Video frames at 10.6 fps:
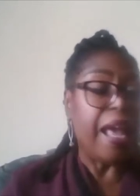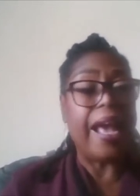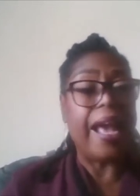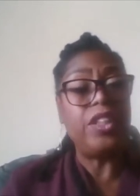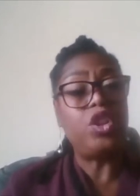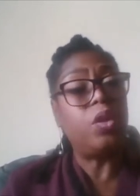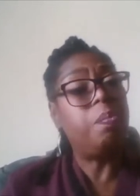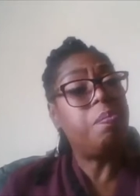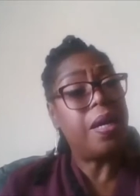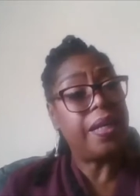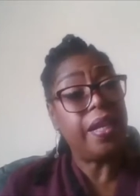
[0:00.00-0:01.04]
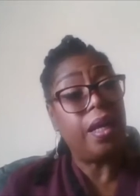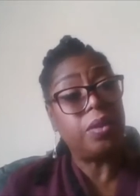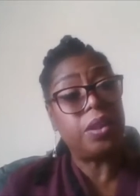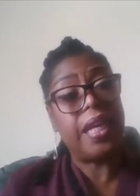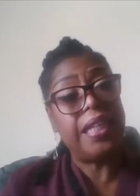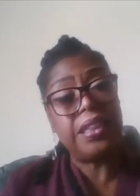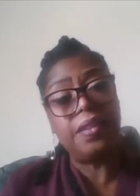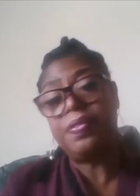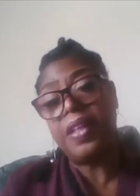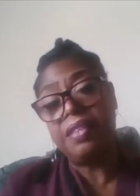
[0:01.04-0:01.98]
And your money, up to
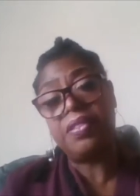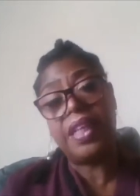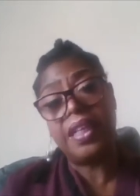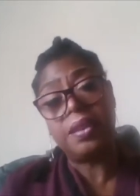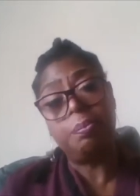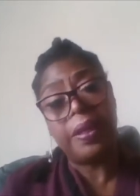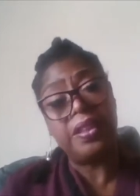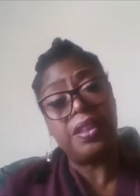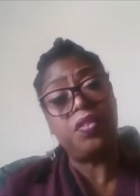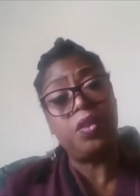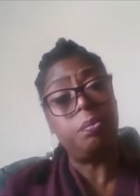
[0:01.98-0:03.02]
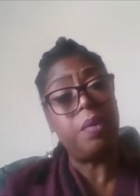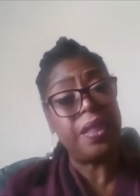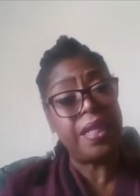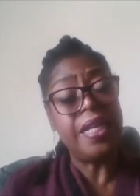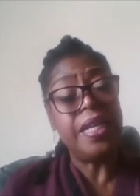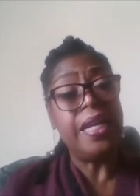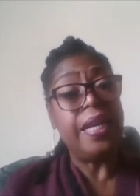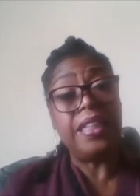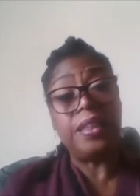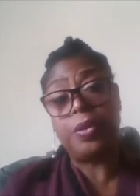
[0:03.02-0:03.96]
£85,000 of your money,
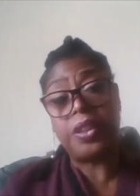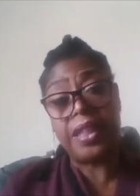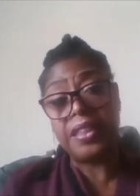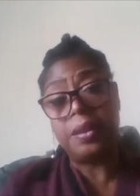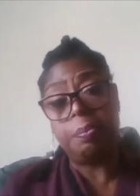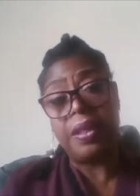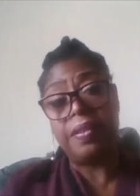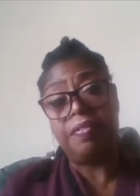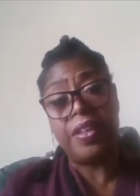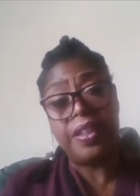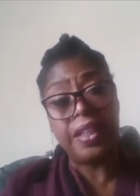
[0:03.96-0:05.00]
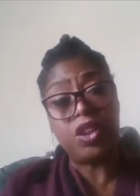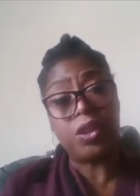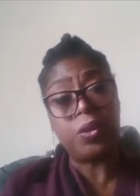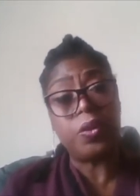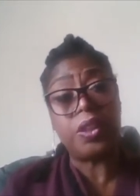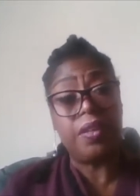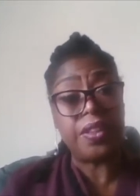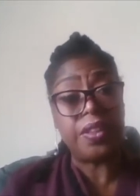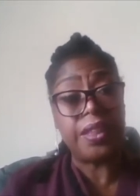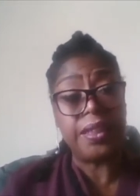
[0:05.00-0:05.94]
is protected by the Financial
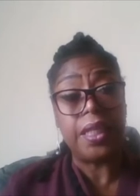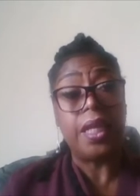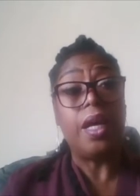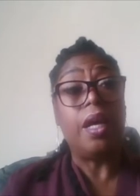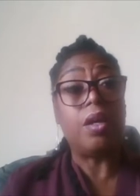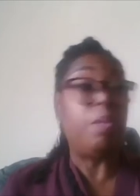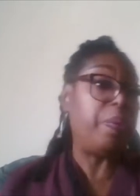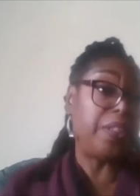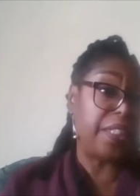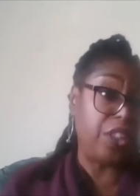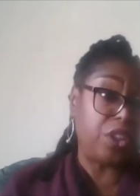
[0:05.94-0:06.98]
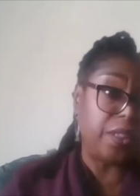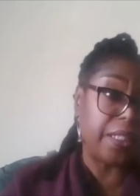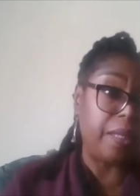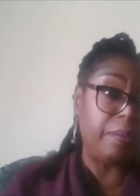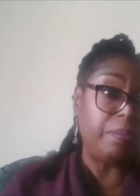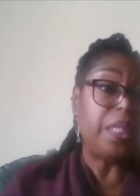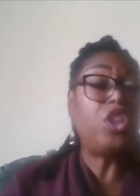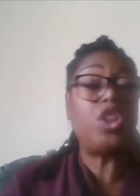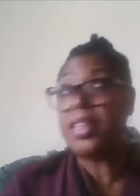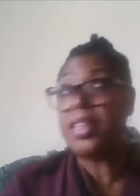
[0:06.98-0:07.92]
Services Compensation Scheme,
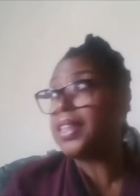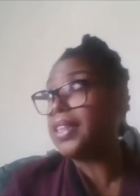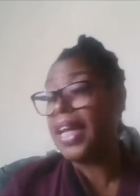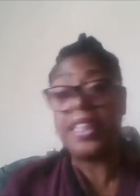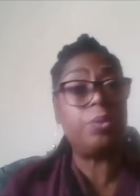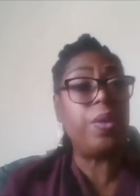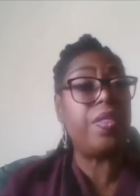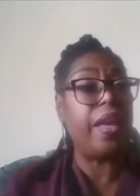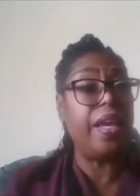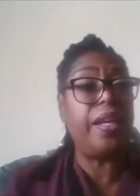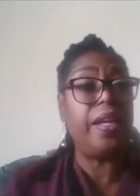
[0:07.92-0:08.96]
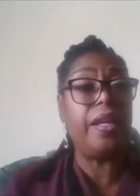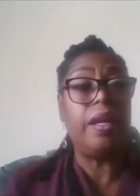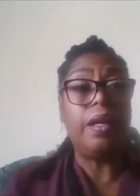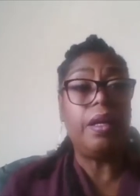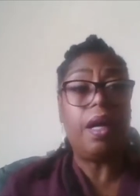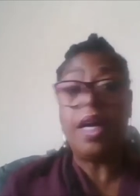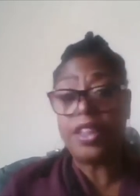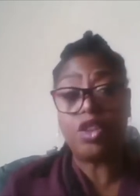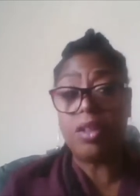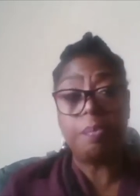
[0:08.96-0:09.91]
just as with any high
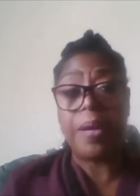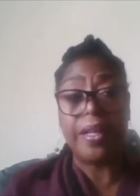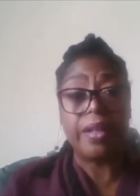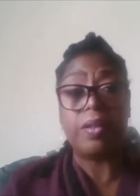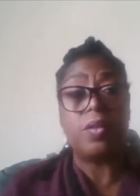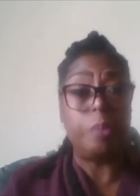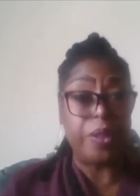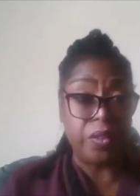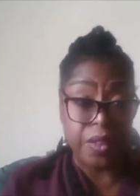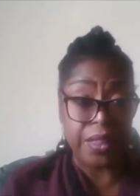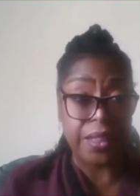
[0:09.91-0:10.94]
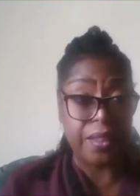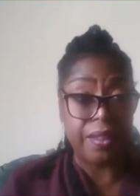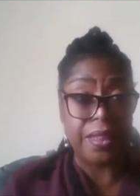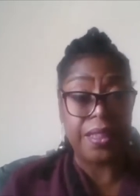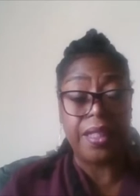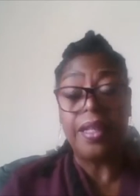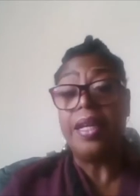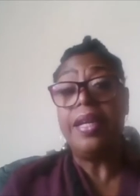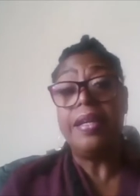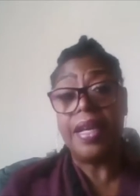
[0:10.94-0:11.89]
street bank or building society
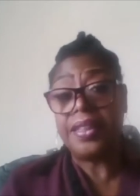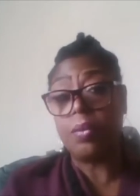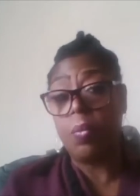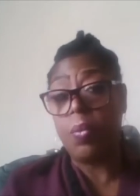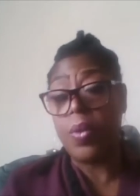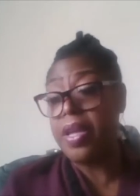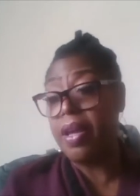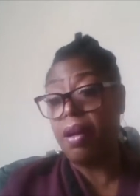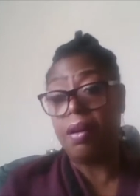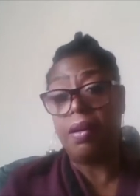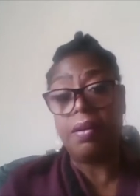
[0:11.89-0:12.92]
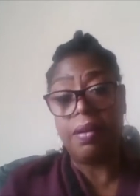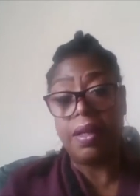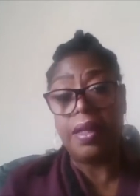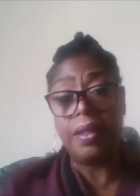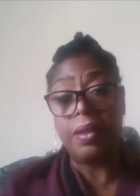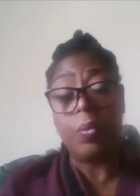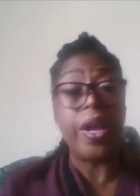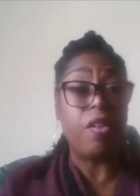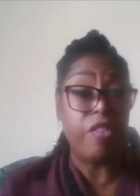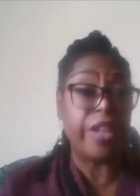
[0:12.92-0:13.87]
yes, we are, uh, we
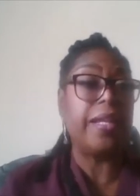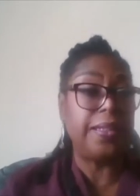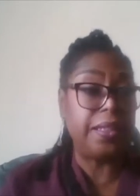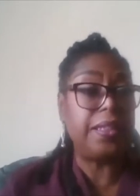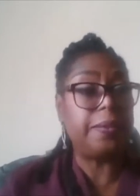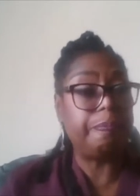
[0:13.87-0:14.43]
are regulated.